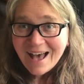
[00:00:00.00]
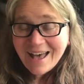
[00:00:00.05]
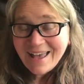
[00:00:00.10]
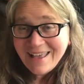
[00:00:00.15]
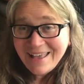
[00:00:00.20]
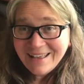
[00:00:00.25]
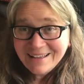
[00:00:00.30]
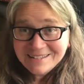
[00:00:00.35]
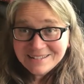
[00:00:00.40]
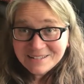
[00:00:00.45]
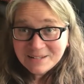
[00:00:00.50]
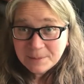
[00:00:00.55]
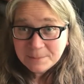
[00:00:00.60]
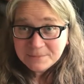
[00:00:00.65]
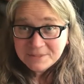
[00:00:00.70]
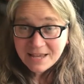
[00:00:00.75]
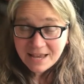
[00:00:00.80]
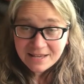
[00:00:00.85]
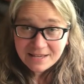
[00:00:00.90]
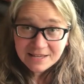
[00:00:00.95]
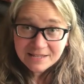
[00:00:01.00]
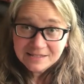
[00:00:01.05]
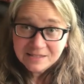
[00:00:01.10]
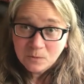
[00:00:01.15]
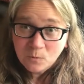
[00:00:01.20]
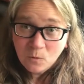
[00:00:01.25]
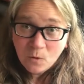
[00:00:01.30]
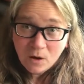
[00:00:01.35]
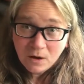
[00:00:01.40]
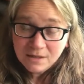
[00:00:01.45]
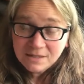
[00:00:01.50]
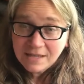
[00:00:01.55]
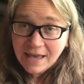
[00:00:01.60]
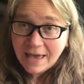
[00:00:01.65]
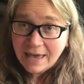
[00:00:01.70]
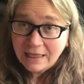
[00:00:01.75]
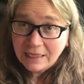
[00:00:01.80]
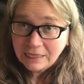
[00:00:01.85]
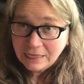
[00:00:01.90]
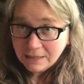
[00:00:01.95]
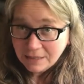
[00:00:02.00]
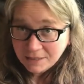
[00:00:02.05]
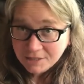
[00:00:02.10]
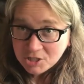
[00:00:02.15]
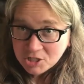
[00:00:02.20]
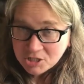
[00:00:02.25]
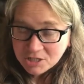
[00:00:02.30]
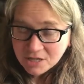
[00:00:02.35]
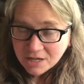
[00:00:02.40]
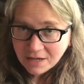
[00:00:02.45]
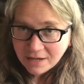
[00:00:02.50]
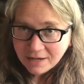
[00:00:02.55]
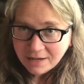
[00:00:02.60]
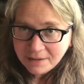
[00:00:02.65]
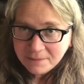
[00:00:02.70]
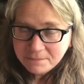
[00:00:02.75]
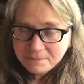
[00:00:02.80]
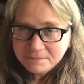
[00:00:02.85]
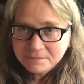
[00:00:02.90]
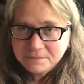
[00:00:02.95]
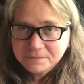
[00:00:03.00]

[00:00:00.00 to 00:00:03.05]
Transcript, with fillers: I ended up taking some walks at lunchtime.